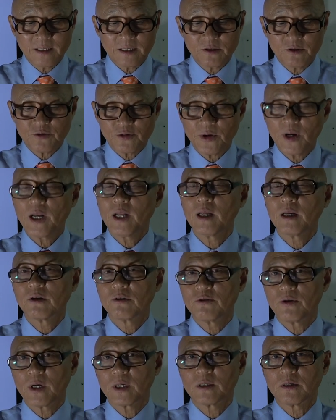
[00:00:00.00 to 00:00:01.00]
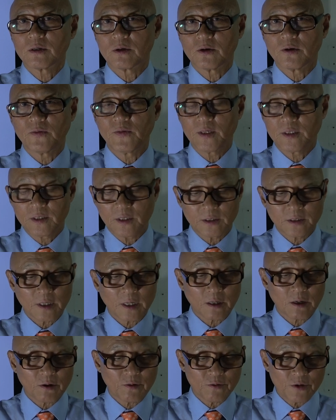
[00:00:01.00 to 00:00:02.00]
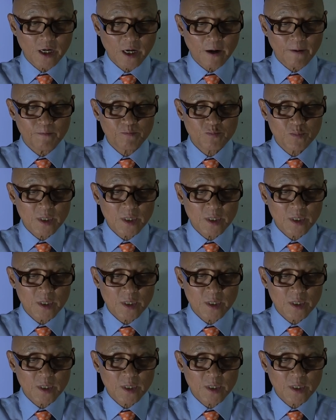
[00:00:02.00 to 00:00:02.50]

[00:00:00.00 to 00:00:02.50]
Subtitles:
the Training Director of SSI Korea.